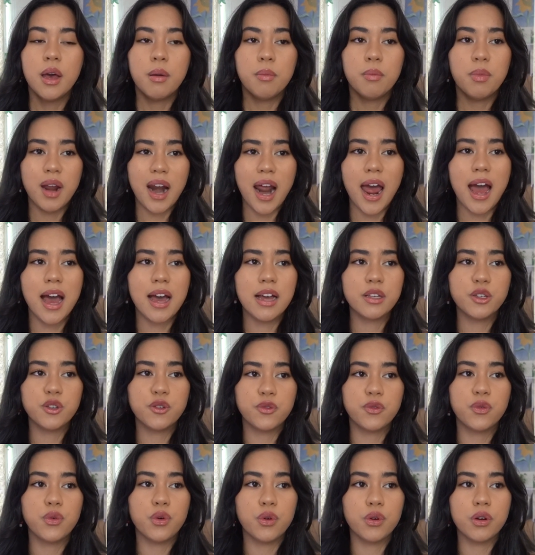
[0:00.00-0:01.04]
But as
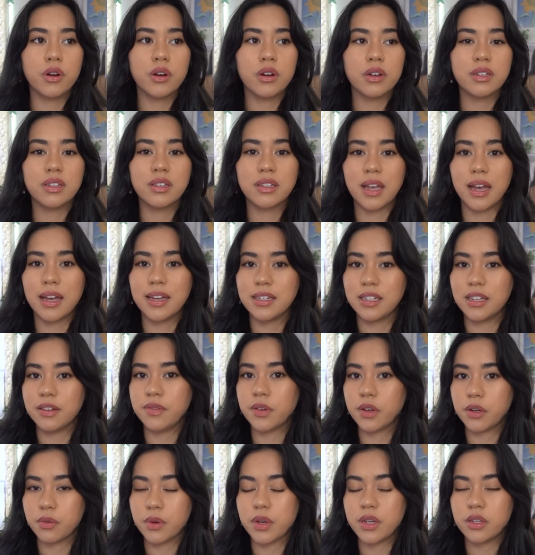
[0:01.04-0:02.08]
for
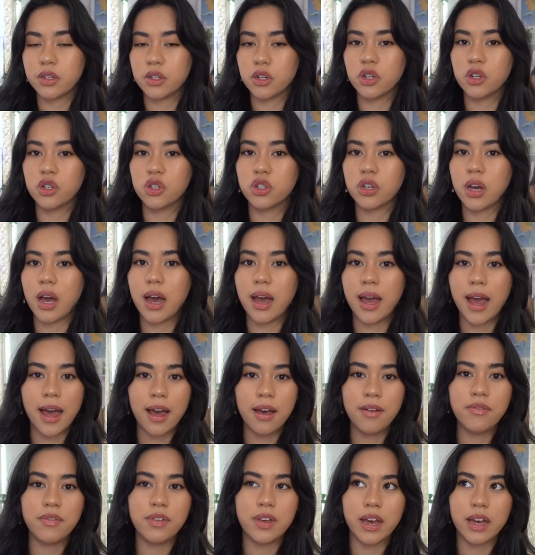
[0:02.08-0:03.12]
scientific research, I
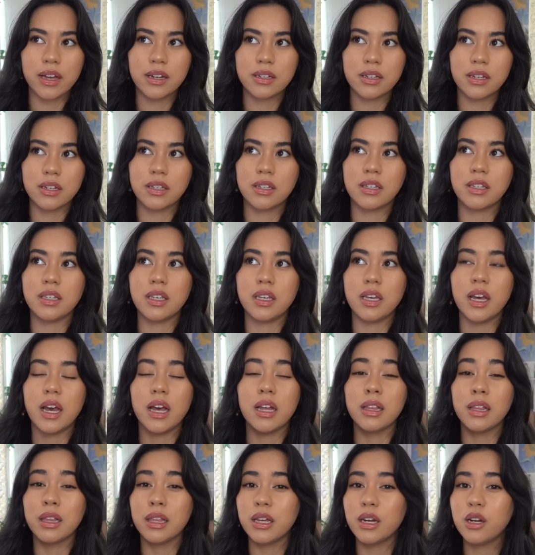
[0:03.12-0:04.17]
have yet to see
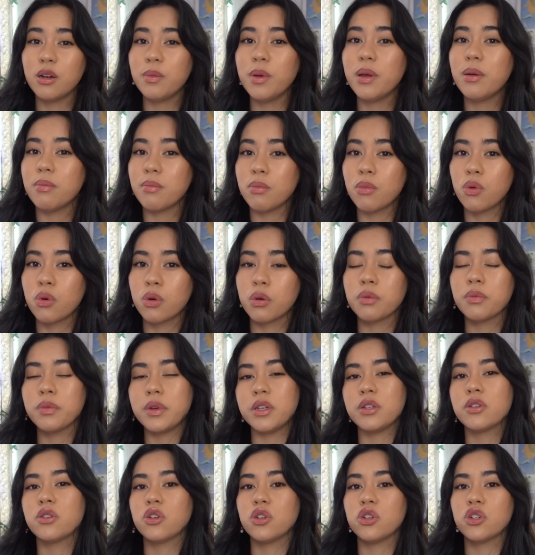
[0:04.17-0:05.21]
a little bit more
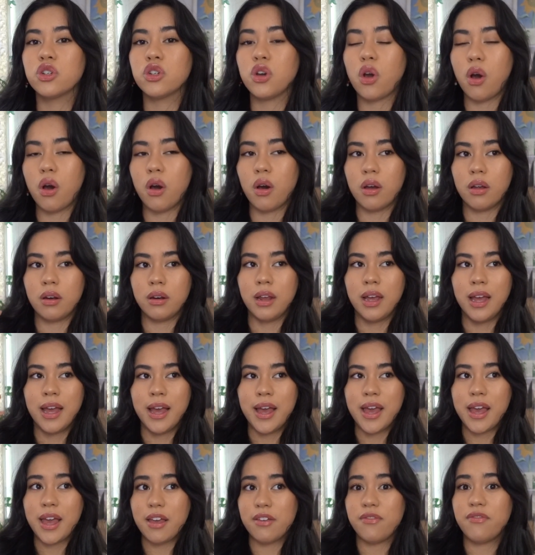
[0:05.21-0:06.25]
research on
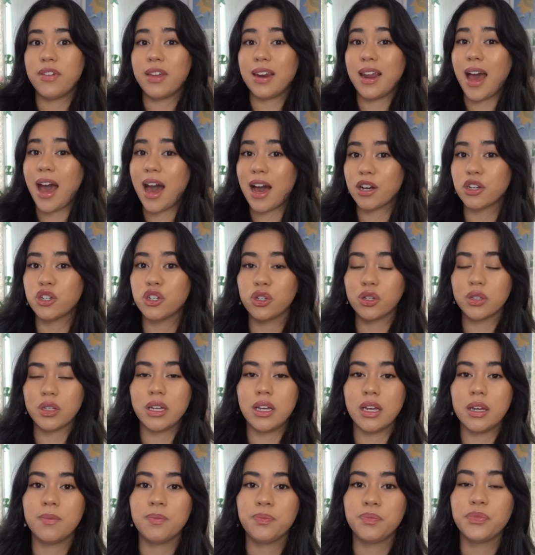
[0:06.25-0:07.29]
if it
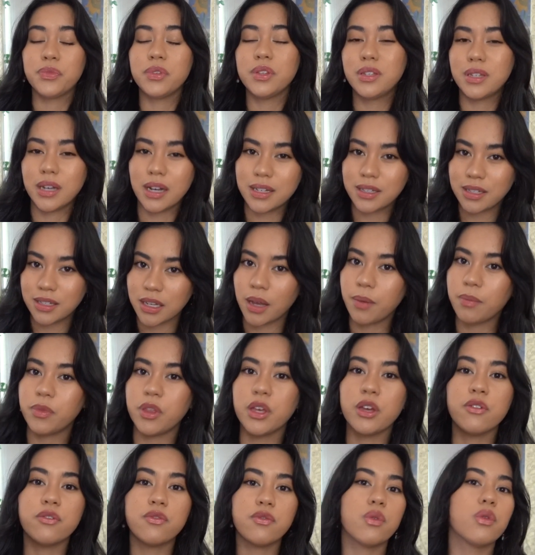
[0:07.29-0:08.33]
actually does
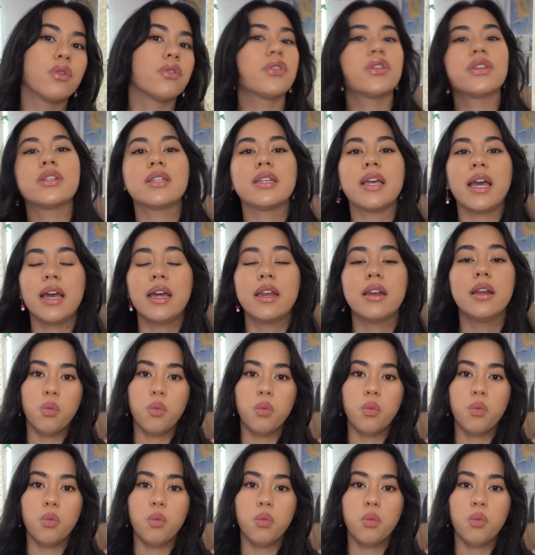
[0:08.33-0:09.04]
something for the skin.